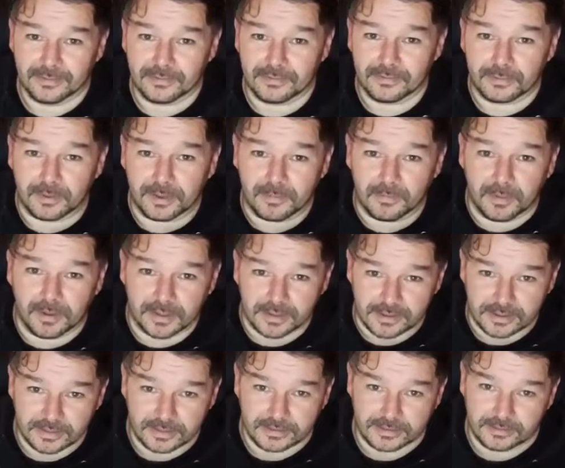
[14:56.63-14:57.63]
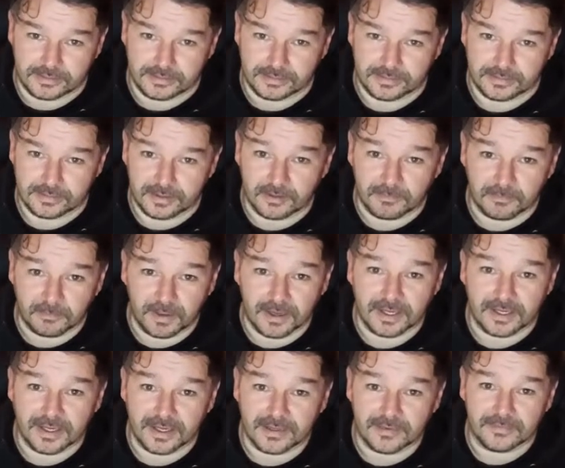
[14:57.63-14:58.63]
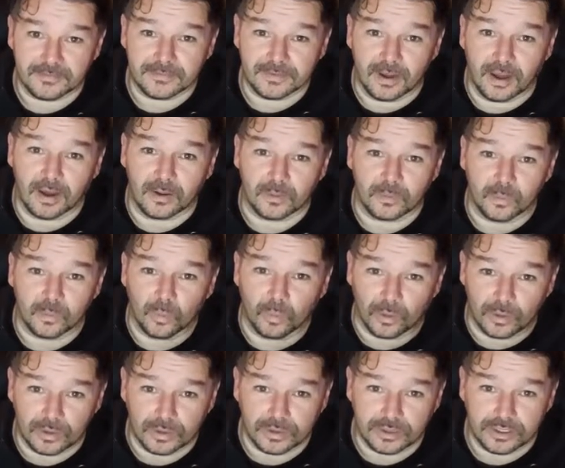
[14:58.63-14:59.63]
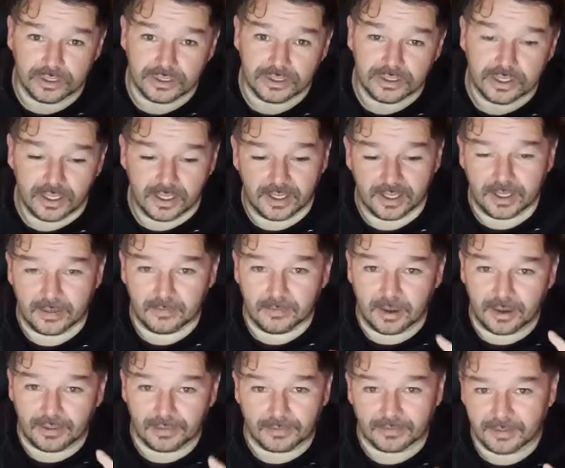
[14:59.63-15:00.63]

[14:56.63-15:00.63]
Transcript: three months of my life on words in a paragraph.